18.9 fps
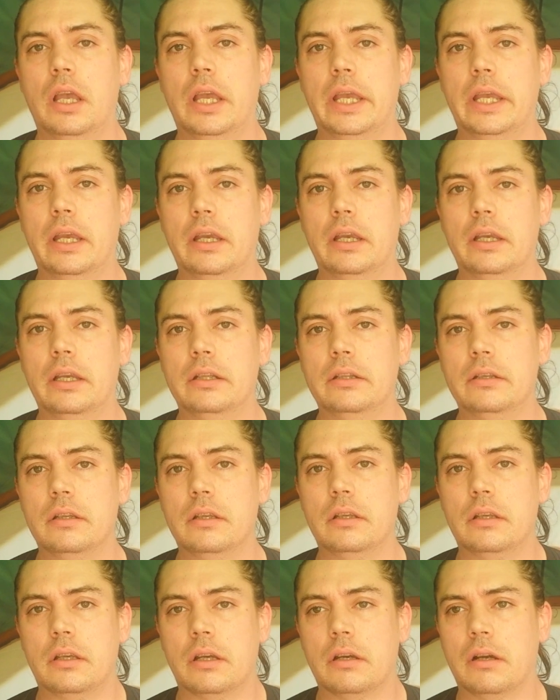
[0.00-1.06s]
And
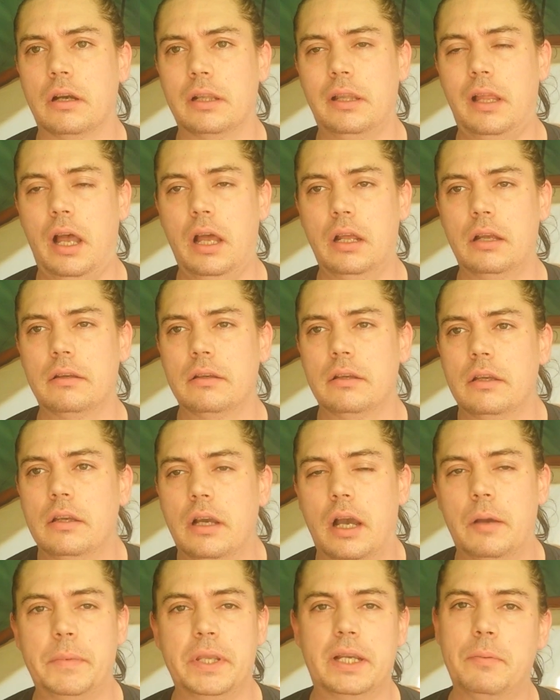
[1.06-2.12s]
a lot.
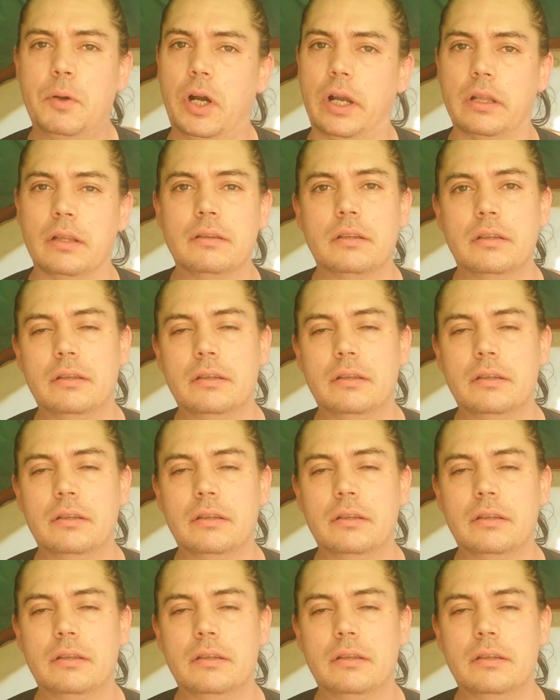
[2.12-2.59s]
I mean, come on,